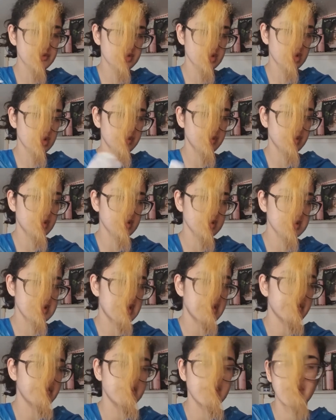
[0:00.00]
on because
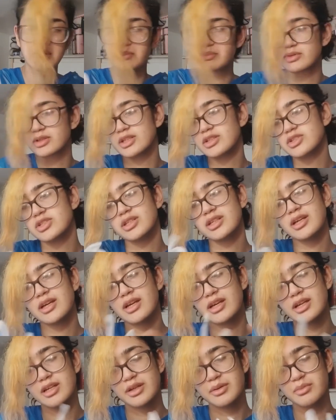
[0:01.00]
I'm not bleaching it
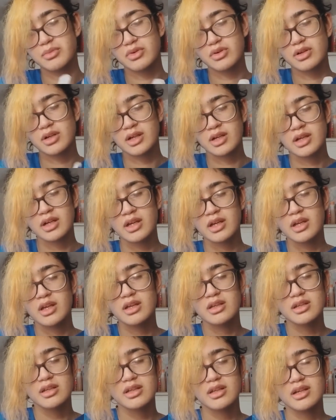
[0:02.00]
anymore
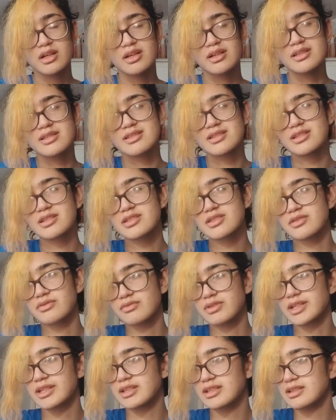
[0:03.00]
because it's
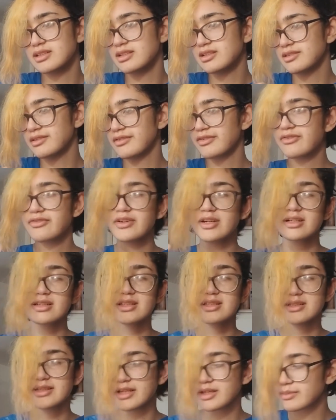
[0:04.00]
already fairly
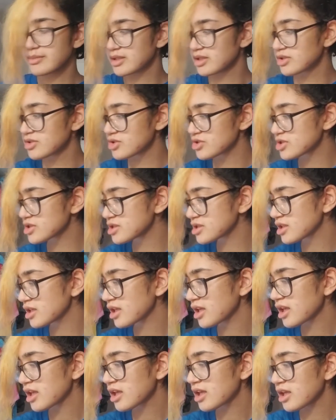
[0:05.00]
damaged
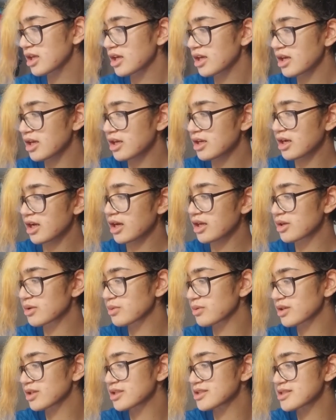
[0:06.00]
and I don't
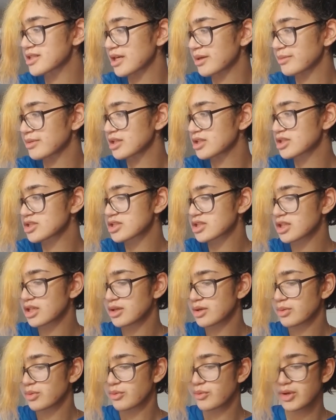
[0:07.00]
want to damage
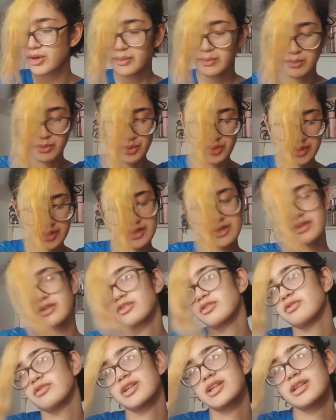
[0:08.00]
it more than it
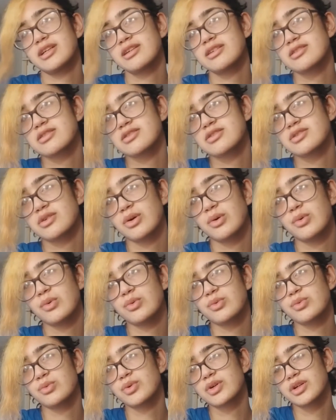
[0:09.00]
already is so
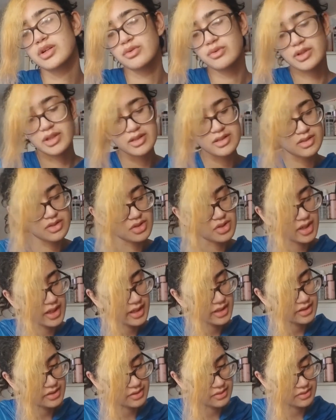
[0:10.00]
we're going to try
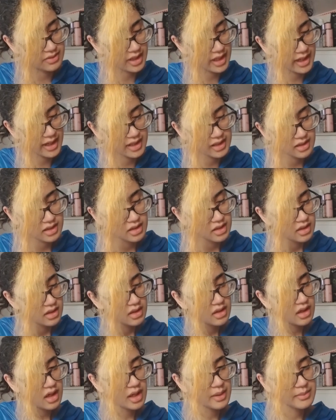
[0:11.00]
and do that
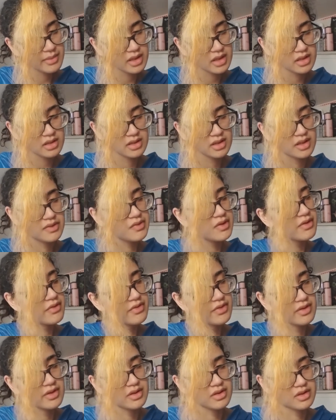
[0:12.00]
I'm gonna leave it
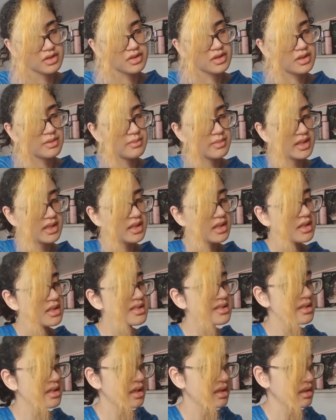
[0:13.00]
for the 30
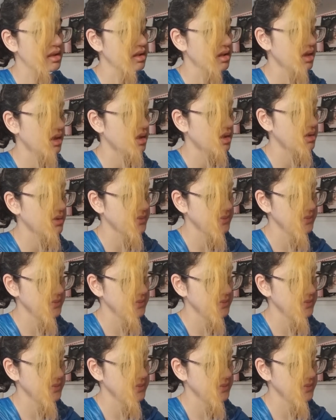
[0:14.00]
minutes and then